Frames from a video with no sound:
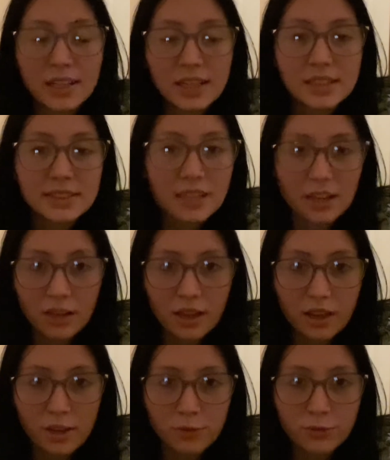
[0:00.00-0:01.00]
say,
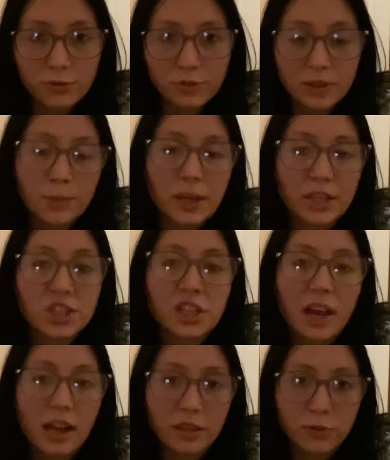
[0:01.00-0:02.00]
if the patient
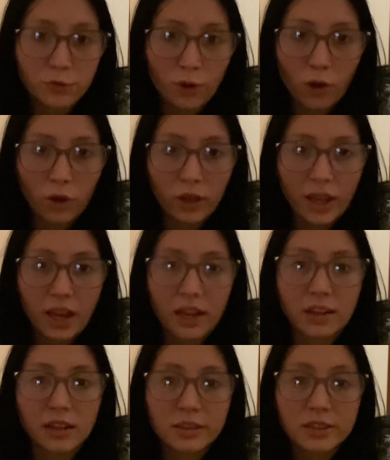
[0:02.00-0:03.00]
had a fall
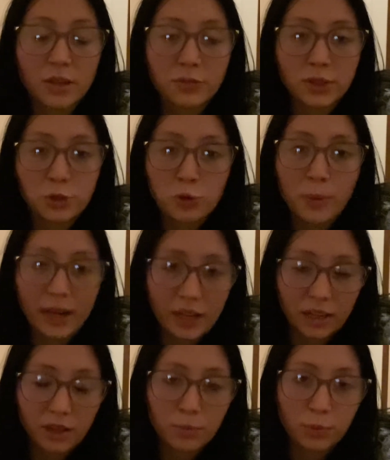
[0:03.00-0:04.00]
and suffered a
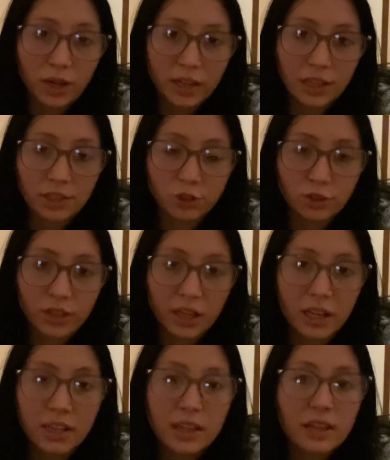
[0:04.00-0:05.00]
traumatic brain injury.